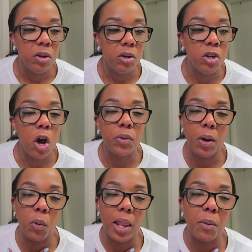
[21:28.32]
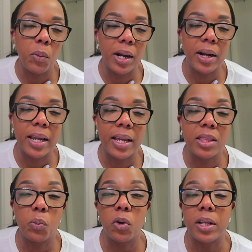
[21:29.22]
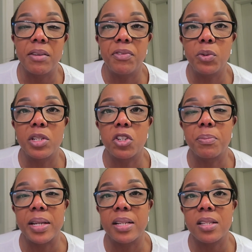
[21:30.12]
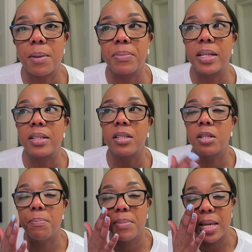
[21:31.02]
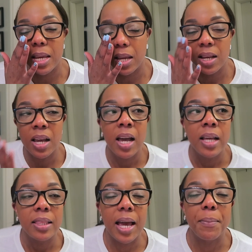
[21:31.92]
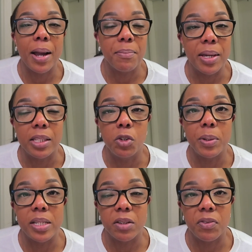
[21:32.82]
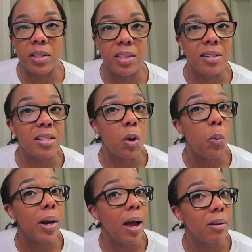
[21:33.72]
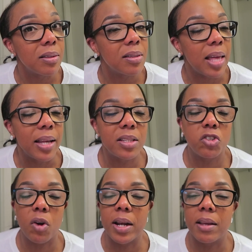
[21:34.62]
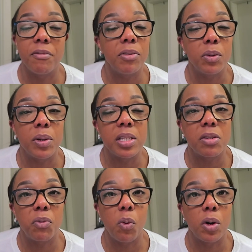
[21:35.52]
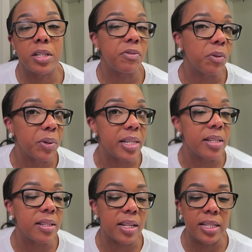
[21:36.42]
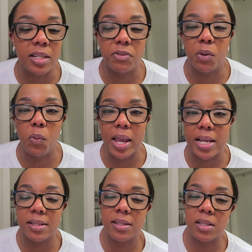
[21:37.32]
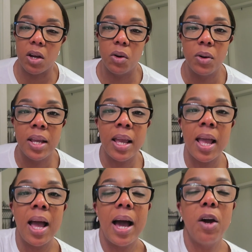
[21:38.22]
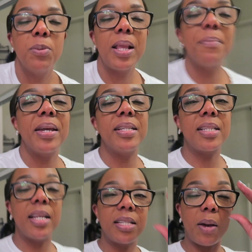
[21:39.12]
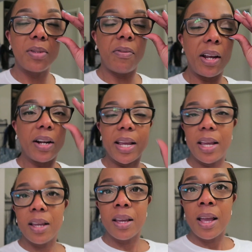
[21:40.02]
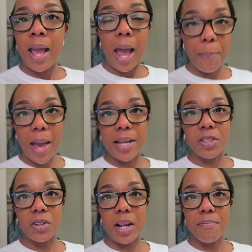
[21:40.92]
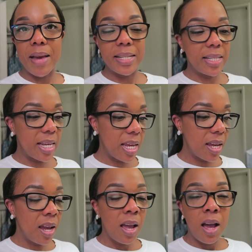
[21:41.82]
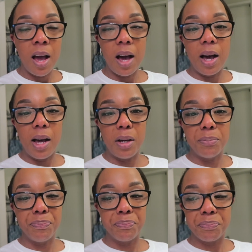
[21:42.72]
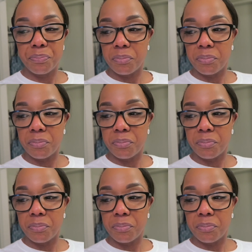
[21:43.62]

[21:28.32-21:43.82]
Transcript: know that while I'm wearing it, the word influencer means something to me that might be a little bit different than someone else that's trying to influence for different reasons and in different ways. So I hope that made sense. That was a very haphazard and messy um,